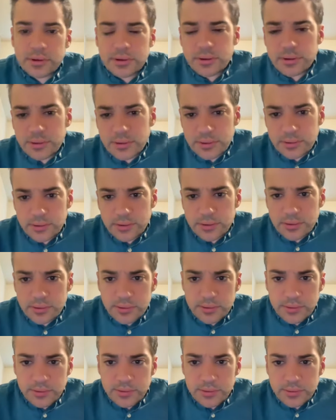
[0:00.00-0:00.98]

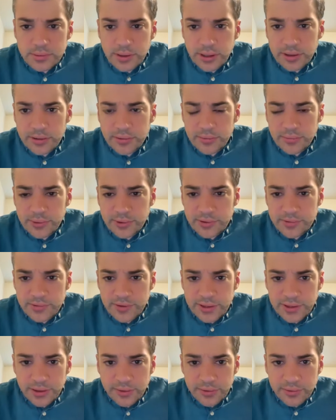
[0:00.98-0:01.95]
I don't really
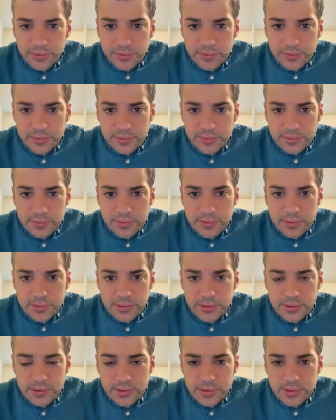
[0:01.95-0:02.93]
see any other
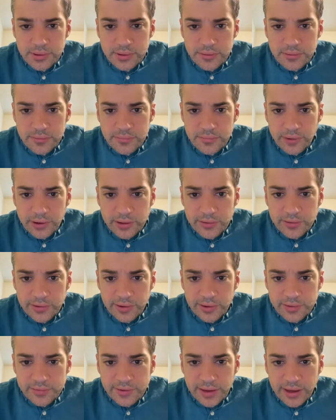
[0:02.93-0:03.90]
fairy
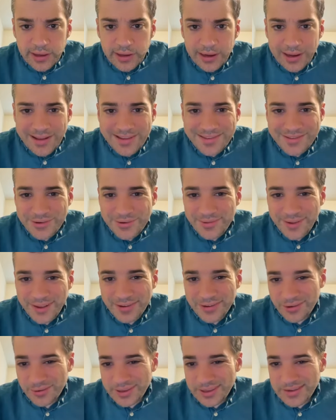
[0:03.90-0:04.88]
tale antagonist. I guess sort of I
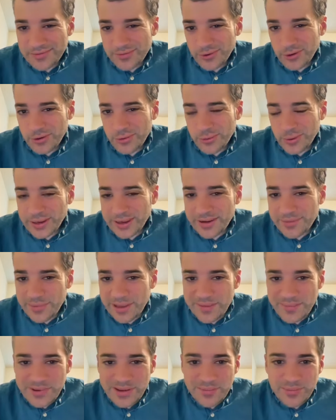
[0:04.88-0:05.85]
don't know, evil queen
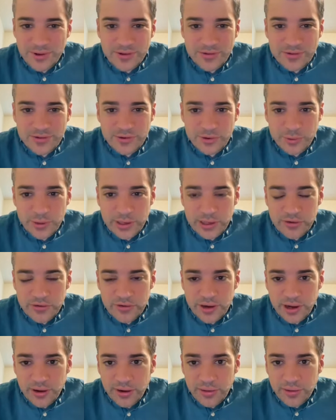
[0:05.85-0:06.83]
maybe, but just queen
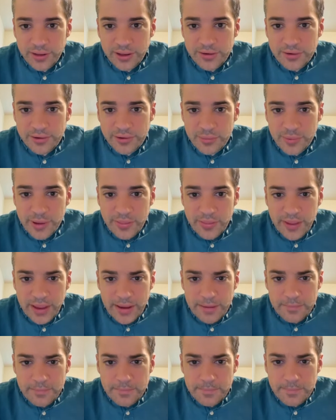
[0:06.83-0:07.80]
generically. I don't know about
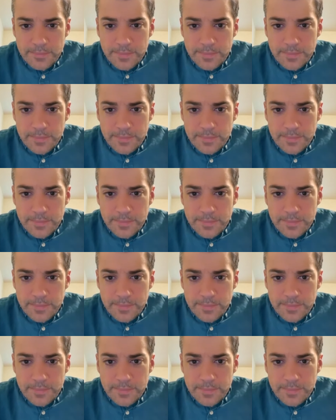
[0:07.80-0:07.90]
that.